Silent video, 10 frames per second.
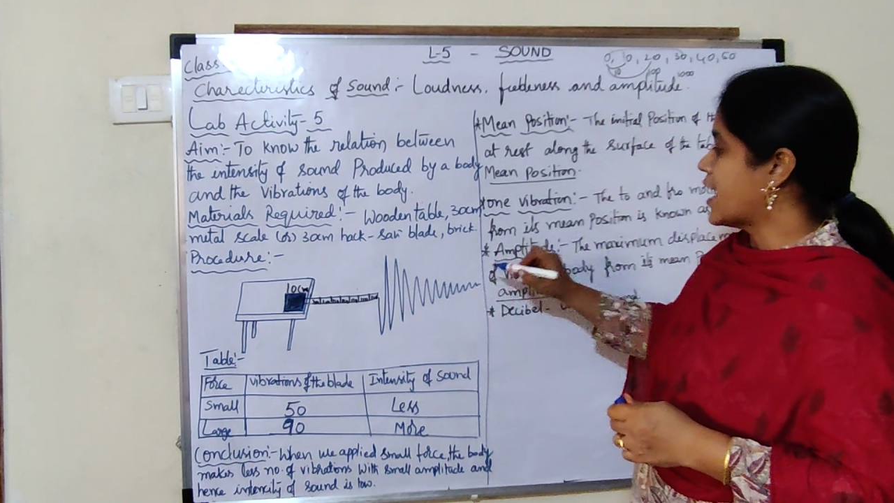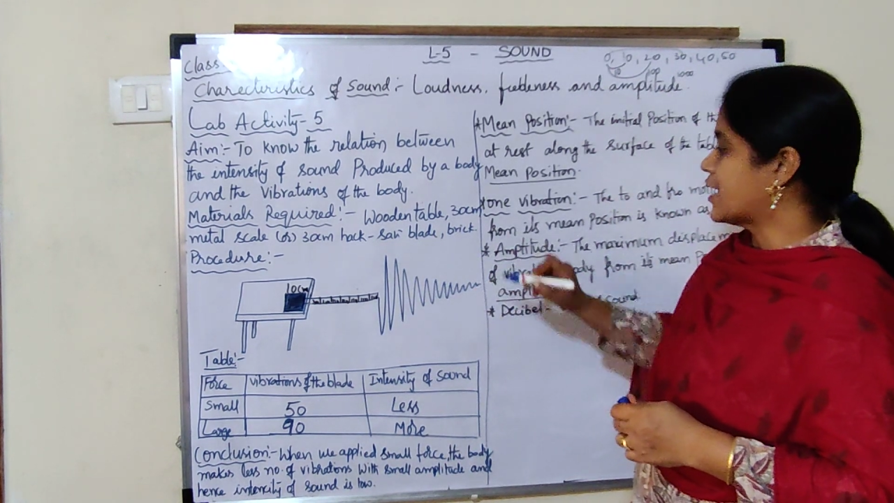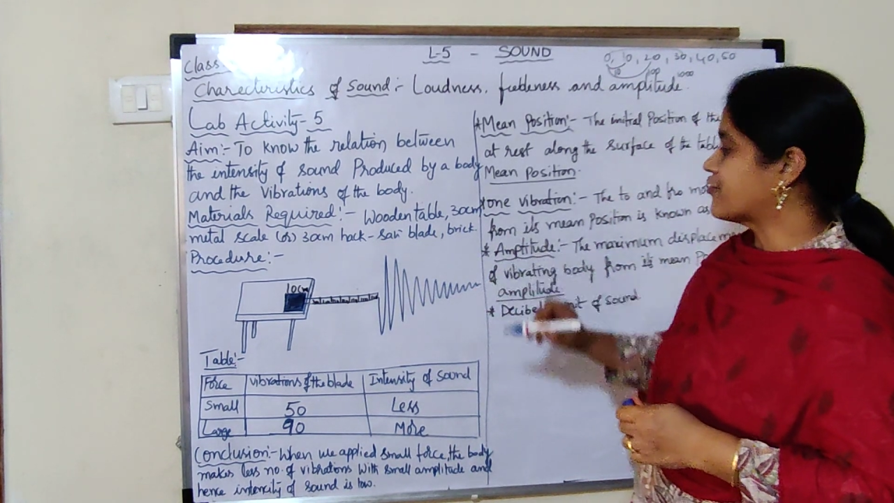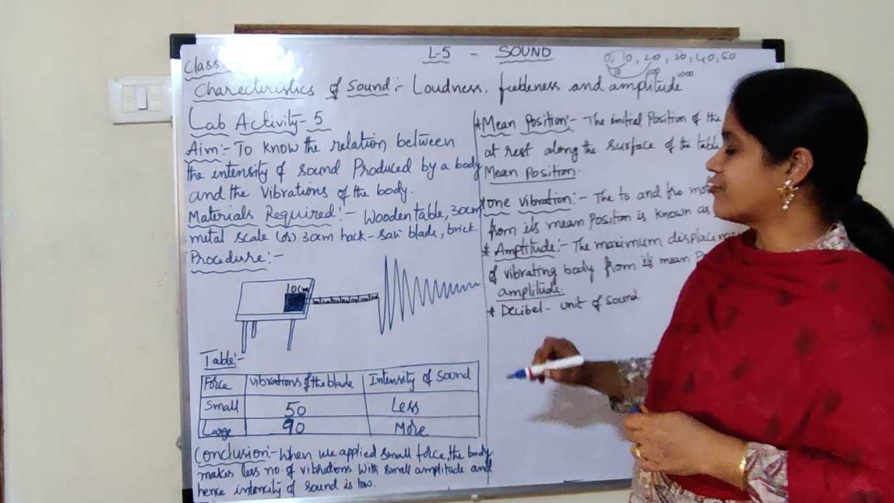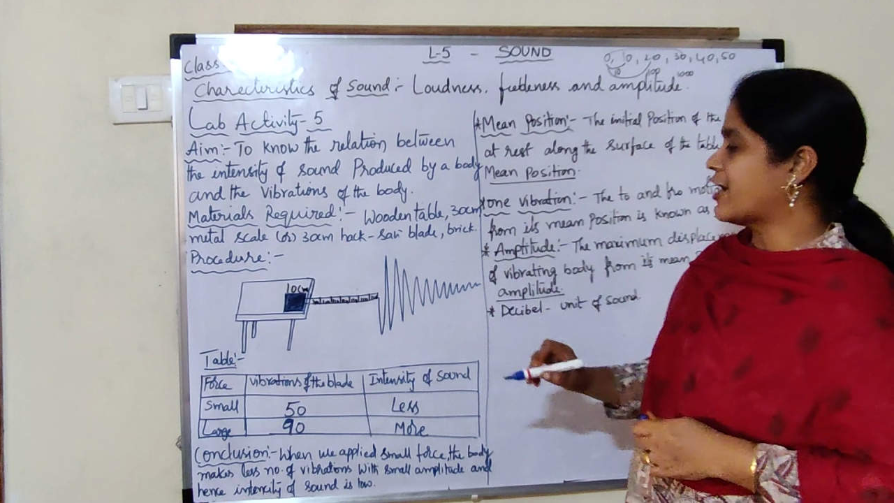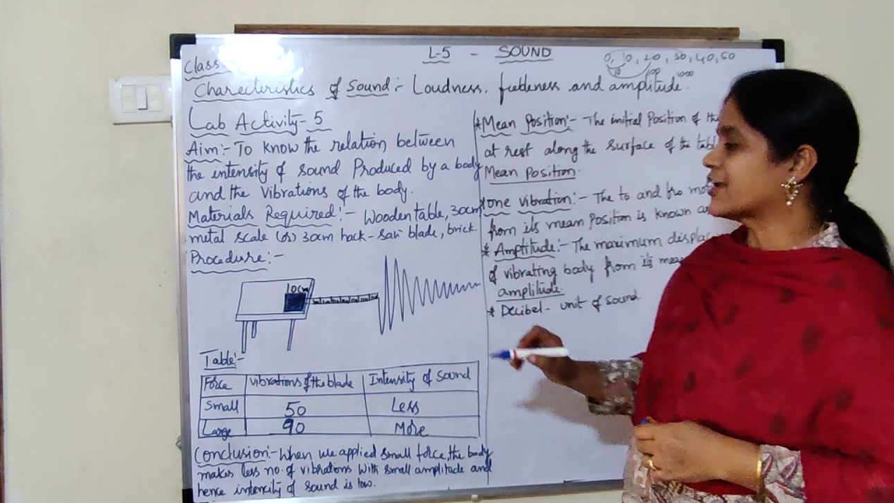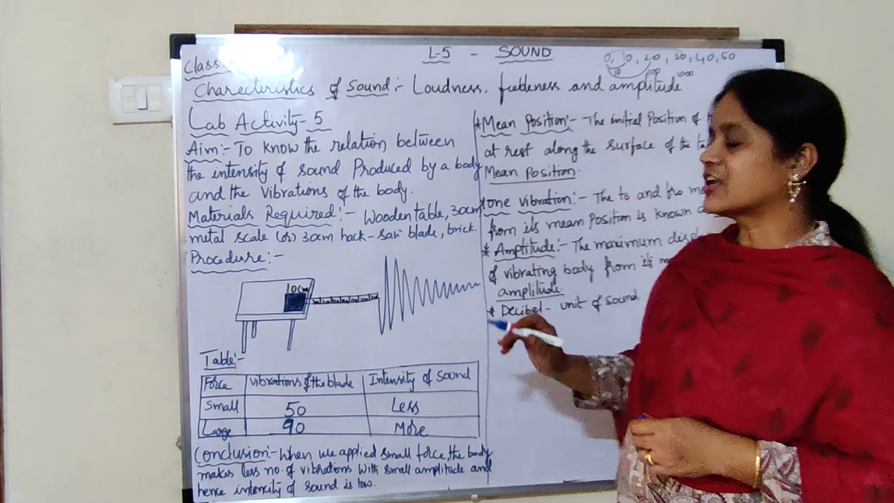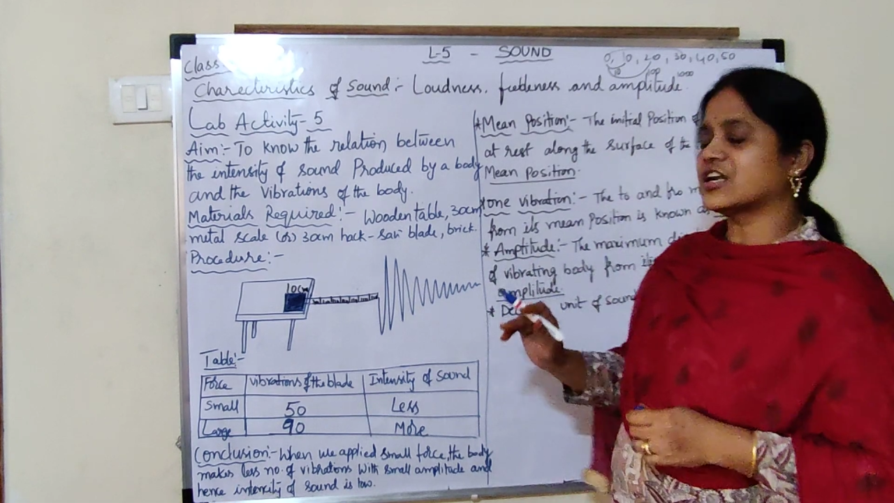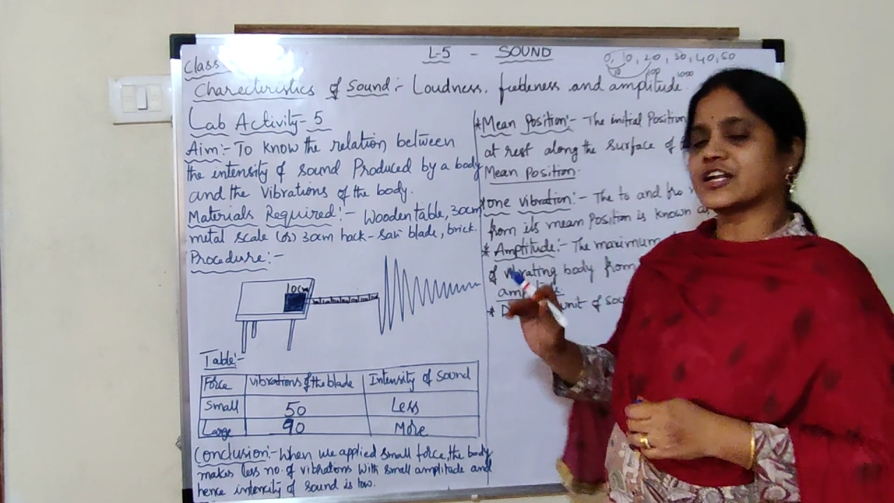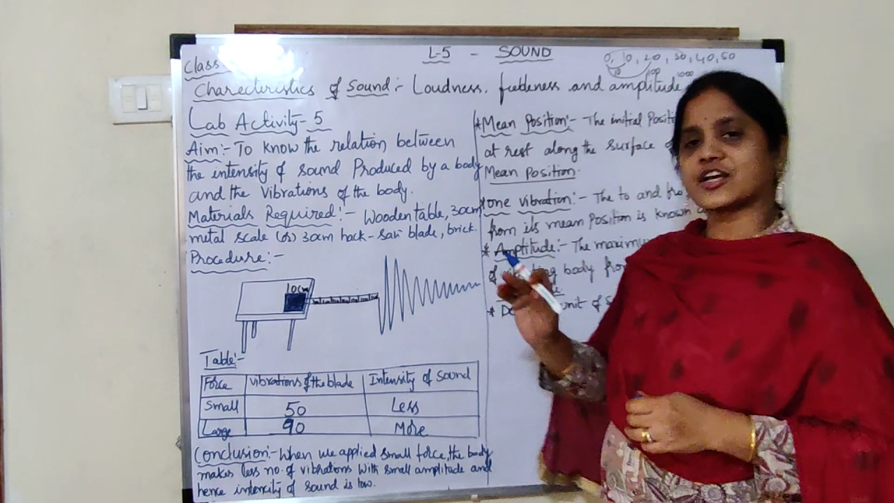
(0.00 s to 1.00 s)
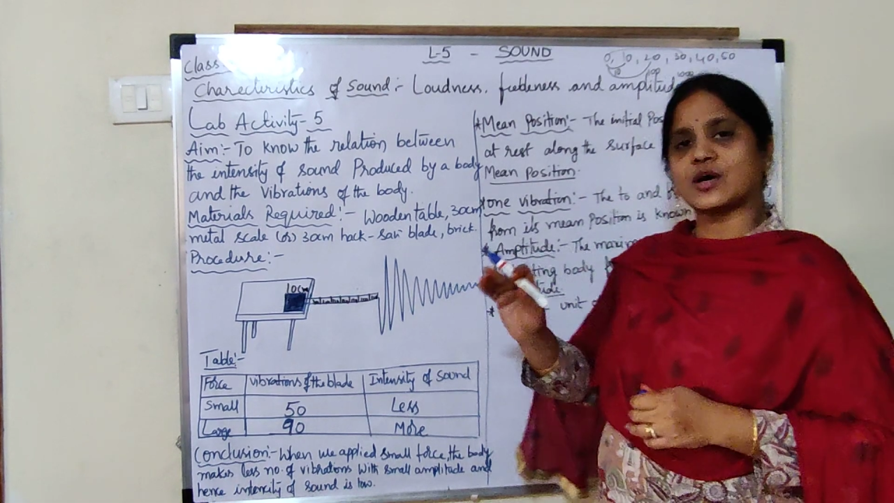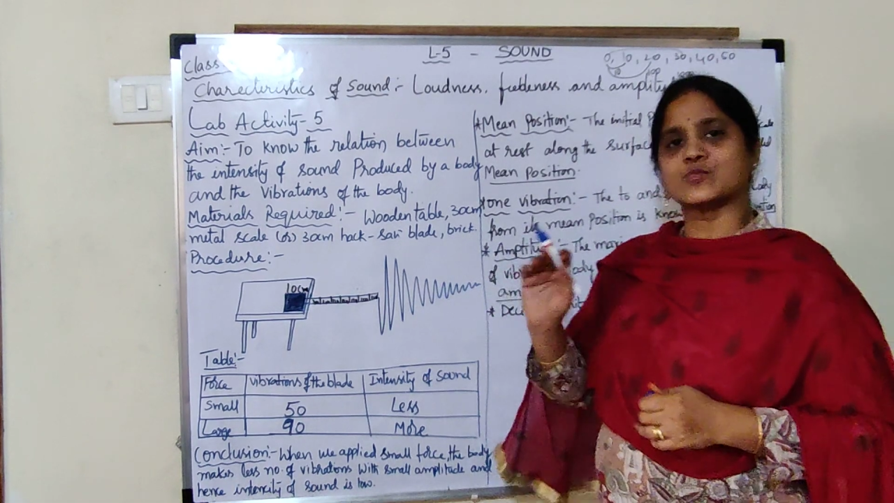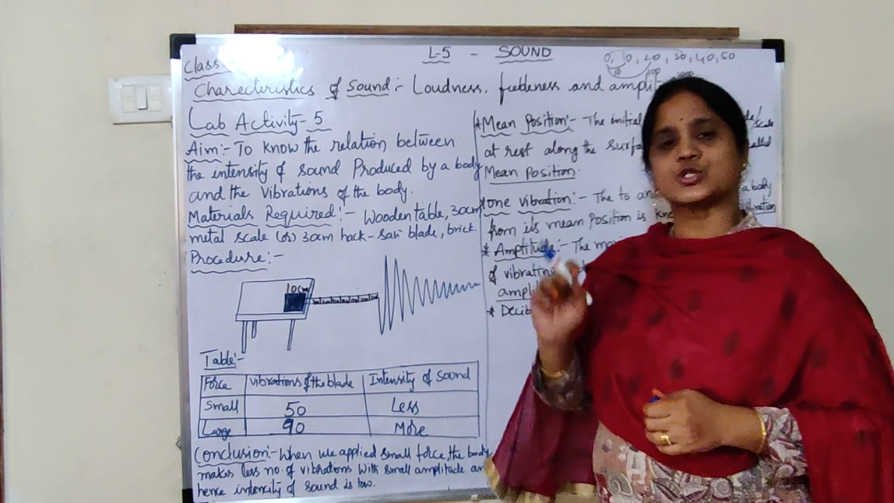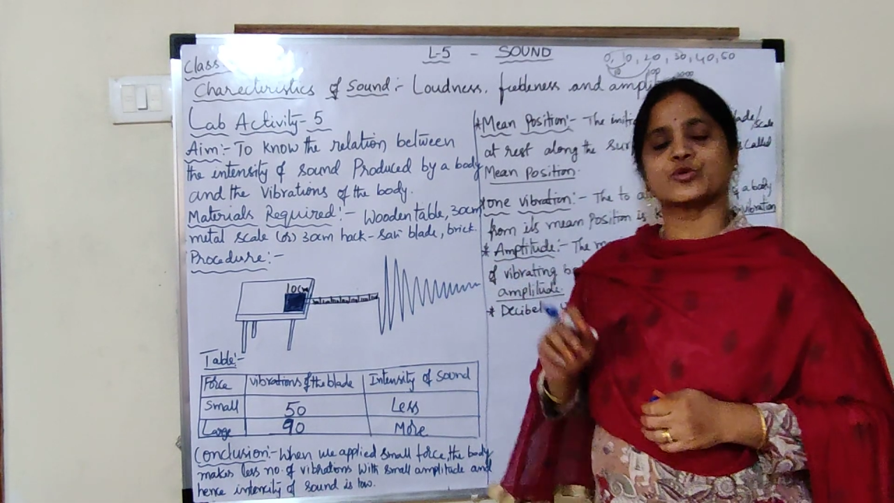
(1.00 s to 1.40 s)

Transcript: And finally it comes